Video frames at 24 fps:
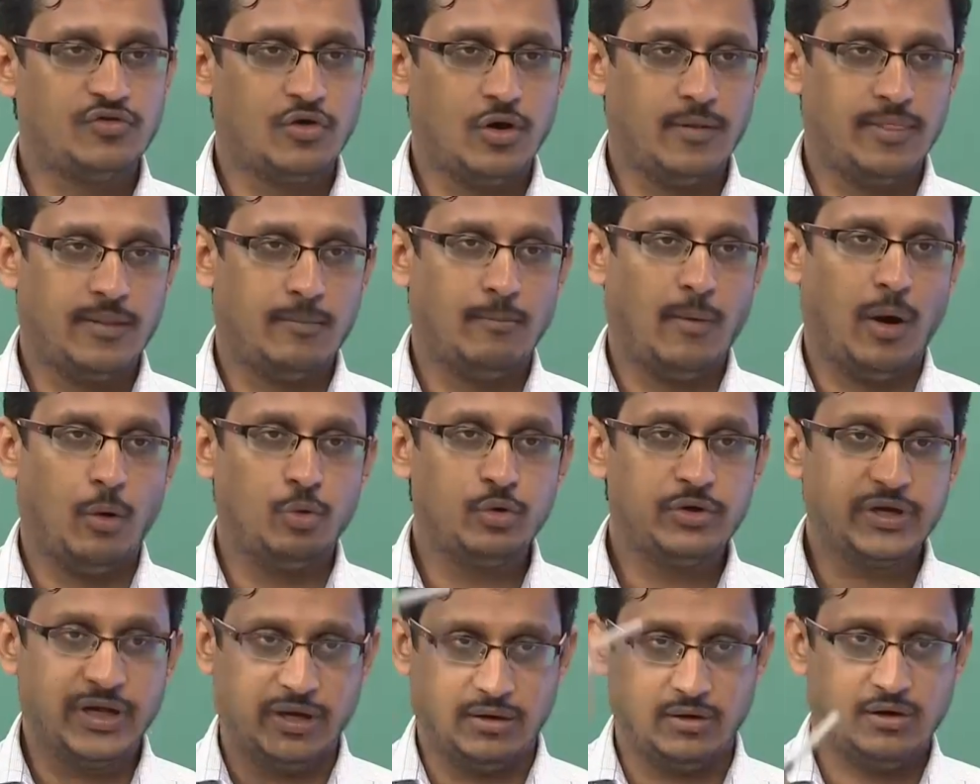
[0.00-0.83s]
on the
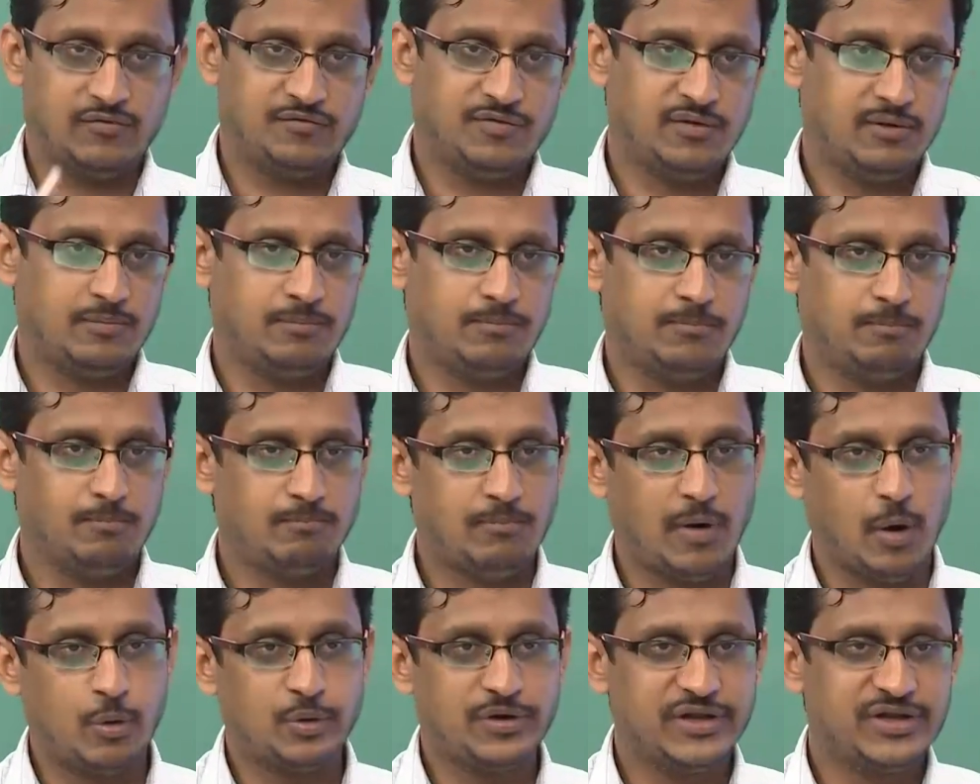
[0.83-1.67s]
mountain, if the
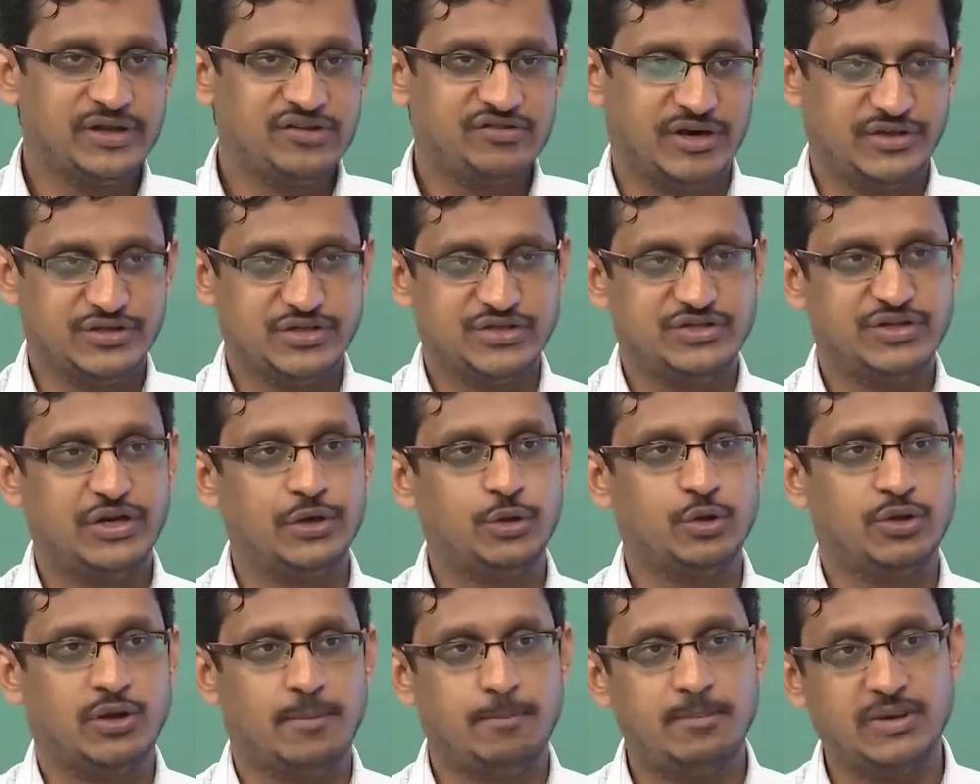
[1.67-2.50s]
mountain is adjacent
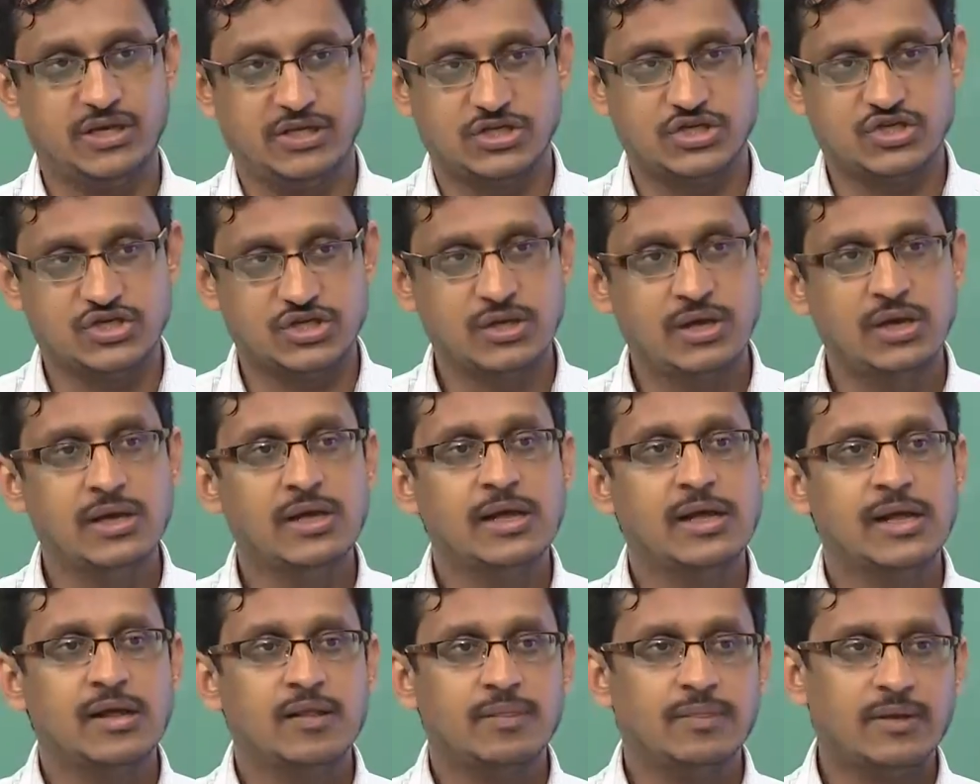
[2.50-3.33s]
to the beach.
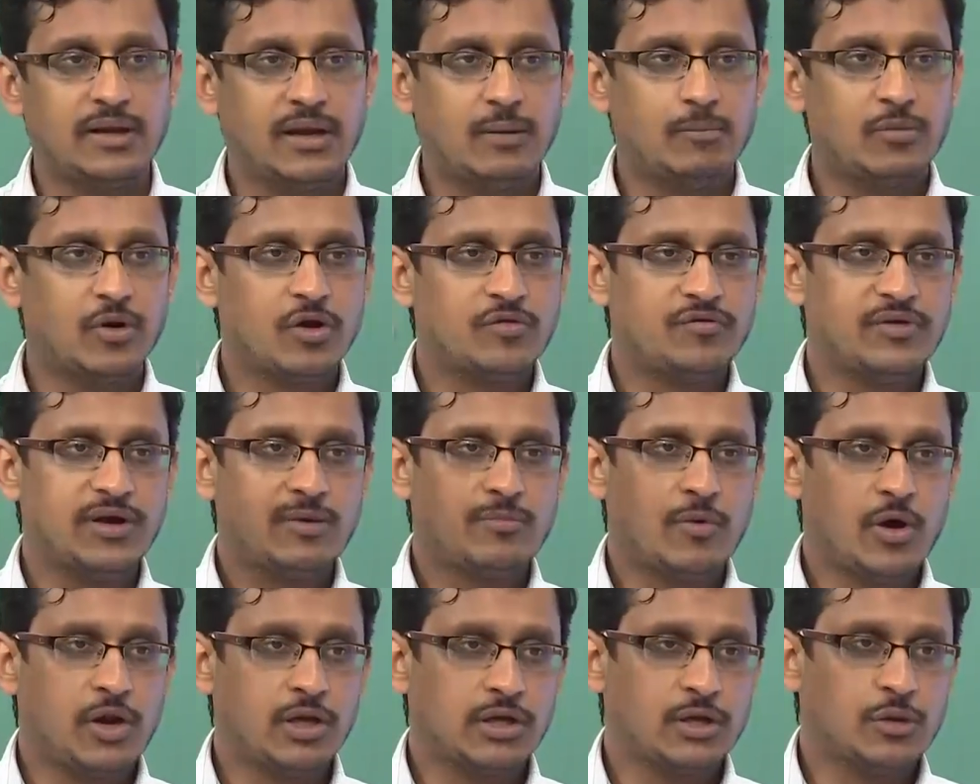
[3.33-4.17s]
The number of air
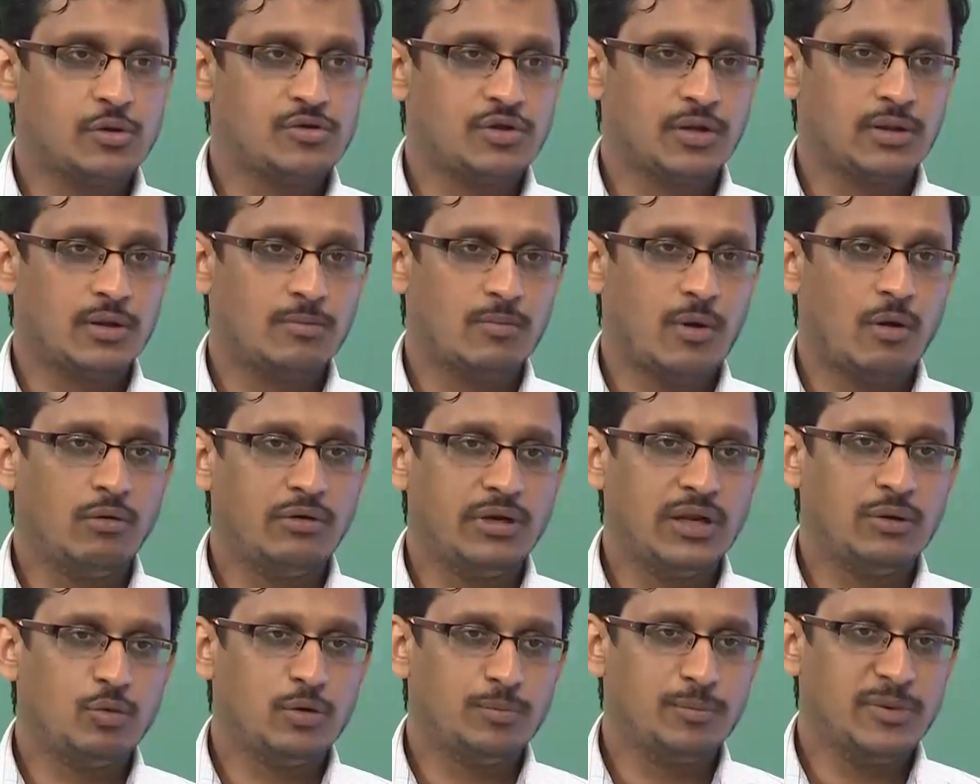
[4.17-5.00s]
molecules on the
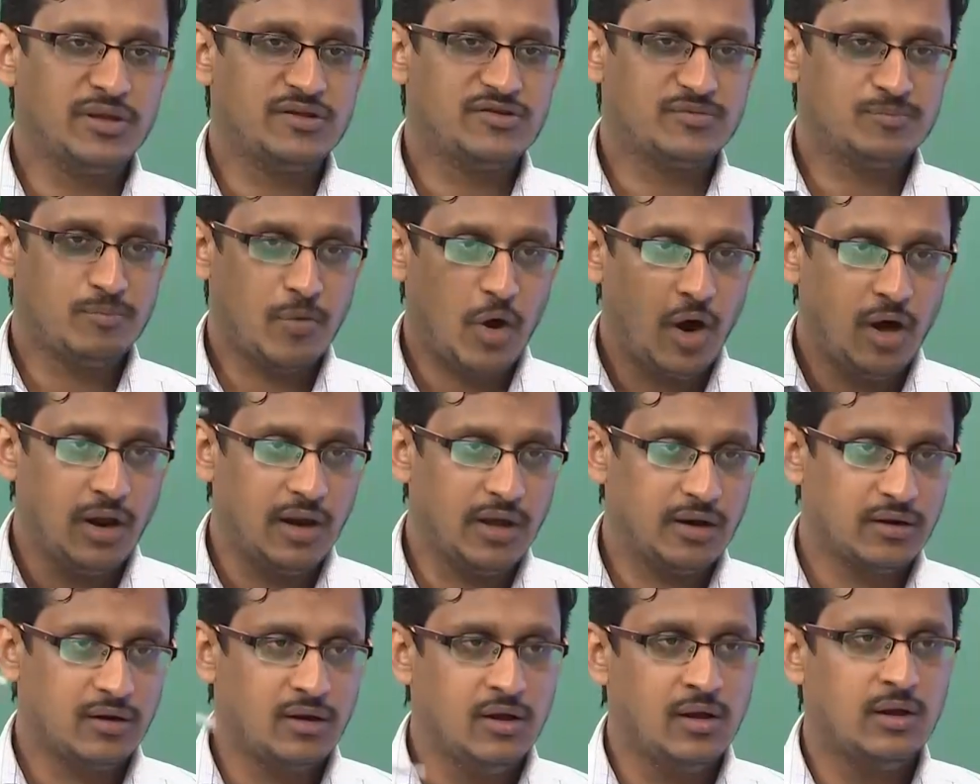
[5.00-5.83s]
mountain would be
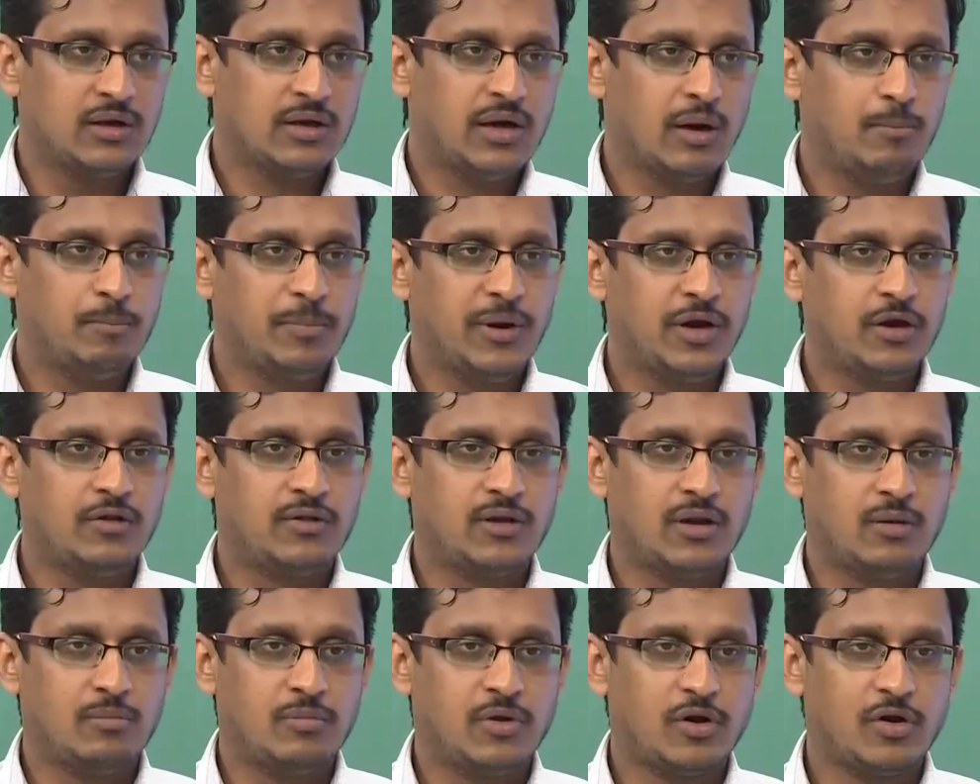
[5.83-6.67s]
smaller compared to the
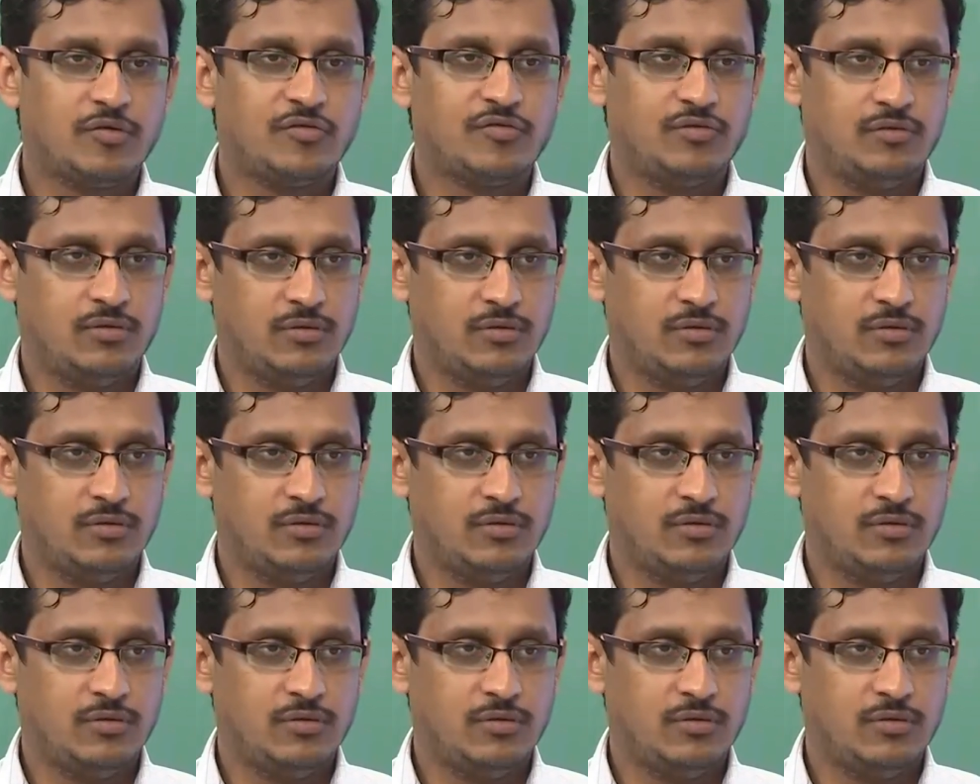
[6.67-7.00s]
number of